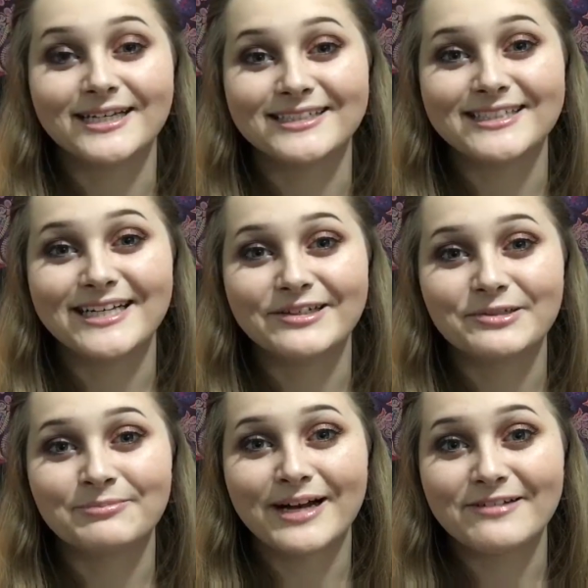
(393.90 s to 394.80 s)
And here
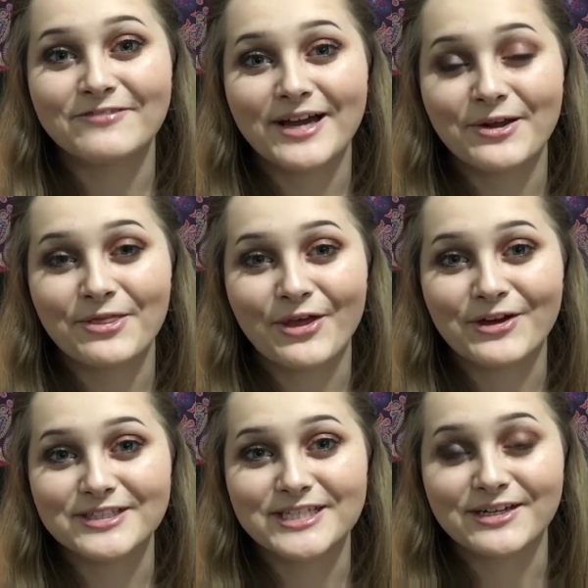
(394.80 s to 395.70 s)
are my final
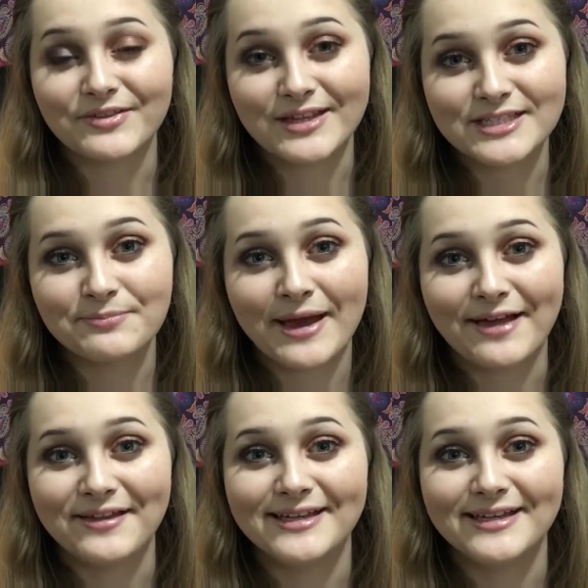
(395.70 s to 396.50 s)
thoughts on this palette.